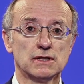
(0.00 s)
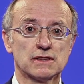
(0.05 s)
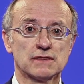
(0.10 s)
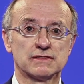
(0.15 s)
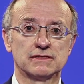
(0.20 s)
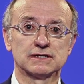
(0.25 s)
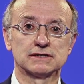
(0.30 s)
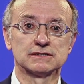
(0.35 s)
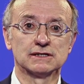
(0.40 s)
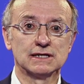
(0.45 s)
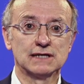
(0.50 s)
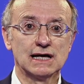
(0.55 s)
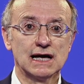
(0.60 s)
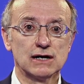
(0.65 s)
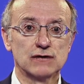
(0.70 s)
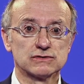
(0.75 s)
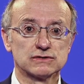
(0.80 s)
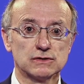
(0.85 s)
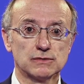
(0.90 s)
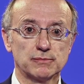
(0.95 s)
that
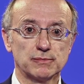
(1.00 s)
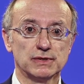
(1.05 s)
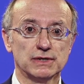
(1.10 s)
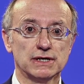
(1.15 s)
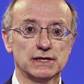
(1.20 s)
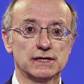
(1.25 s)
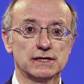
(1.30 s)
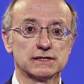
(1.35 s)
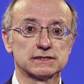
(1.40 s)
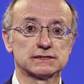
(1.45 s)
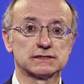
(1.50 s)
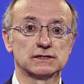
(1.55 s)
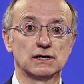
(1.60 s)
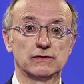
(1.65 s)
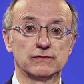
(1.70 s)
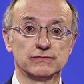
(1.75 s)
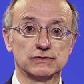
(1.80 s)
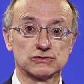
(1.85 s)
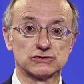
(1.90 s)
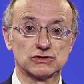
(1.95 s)
allows the players
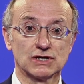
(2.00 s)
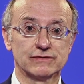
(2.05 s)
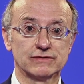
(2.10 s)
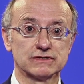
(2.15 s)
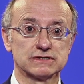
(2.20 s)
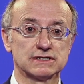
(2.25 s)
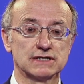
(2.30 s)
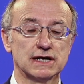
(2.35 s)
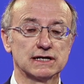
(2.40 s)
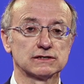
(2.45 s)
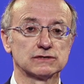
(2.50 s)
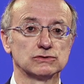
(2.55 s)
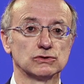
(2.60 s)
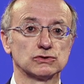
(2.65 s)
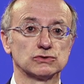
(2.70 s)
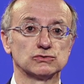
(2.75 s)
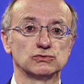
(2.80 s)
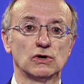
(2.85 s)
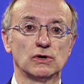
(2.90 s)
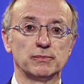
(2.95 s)
of the travel sector
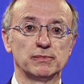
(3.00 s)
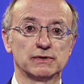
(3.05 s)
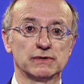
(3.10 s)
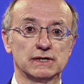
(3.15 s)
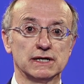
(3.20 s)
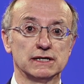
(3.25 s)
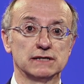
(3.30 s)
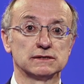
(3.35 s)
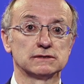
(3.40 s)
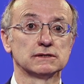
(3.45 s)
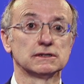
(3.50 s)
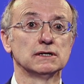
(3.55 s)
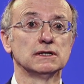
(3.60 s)
to operate